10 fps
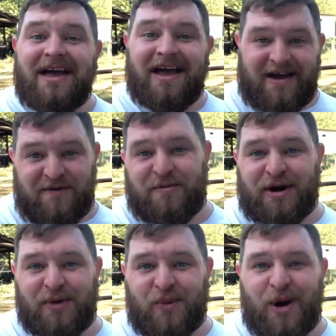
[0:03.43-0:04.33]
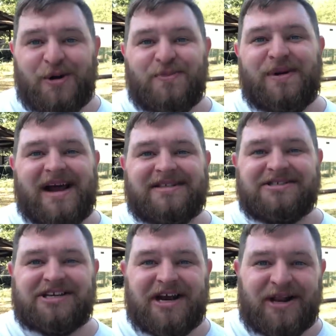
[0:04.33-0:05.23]
Hey everybody, welcome back to
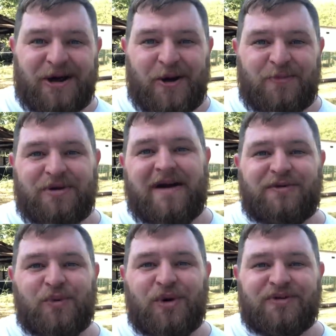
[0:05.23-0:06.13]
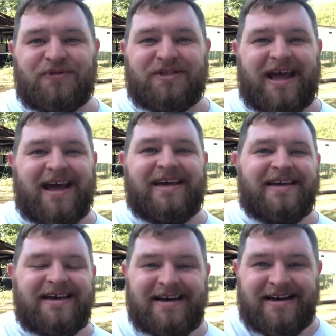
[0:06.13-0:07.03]
the channel. I hope you're having a wonderful day.
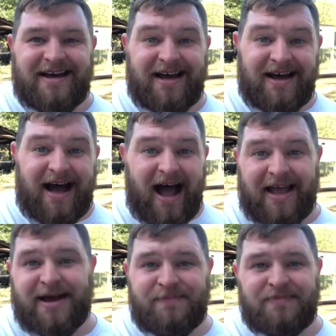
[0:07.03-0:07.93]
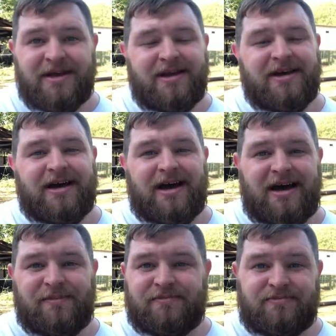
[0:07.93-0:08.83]
Uh, I am,
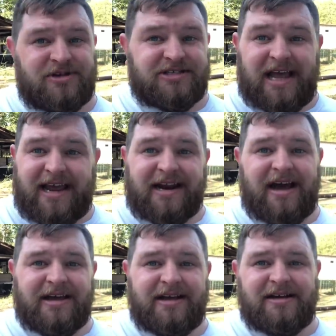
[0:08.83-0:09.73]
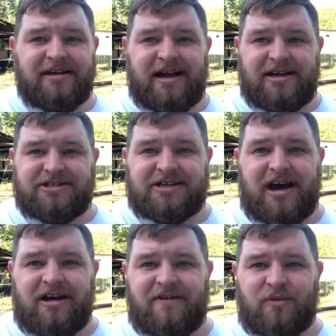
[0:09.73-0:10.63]
um, just hanging out here, uh, just
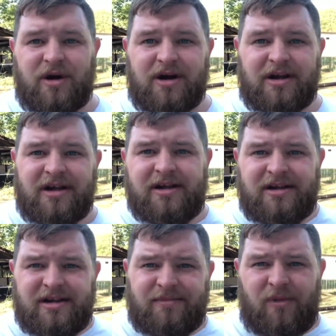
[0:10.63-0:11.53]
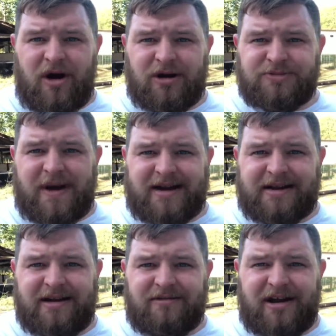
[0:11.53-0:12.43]
got off work. Margot's back
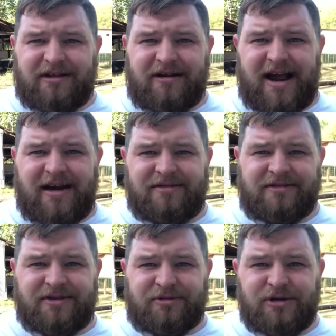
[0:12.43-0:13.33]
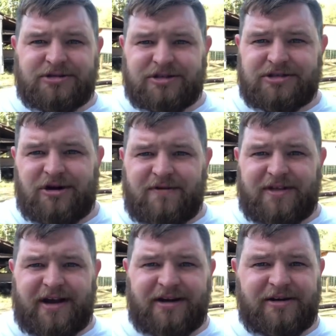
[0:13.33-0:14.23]
there running around. The roosters are over
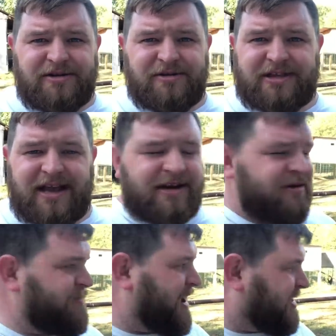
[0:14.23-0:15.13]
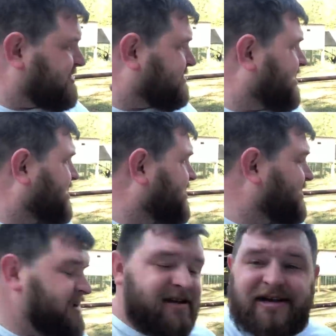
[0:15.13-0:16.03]
there doing what they do best, uh,
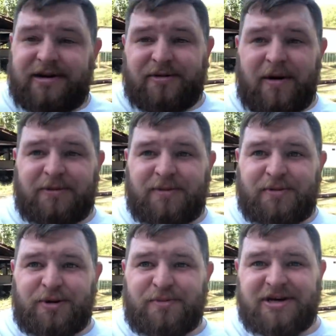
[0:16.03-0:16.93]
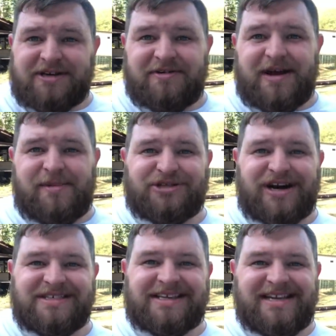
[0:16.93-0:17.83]
interrupting me pretty much every time I try
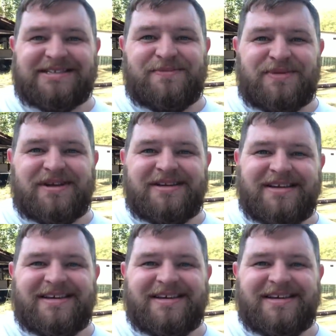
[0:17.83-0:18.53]
to say something.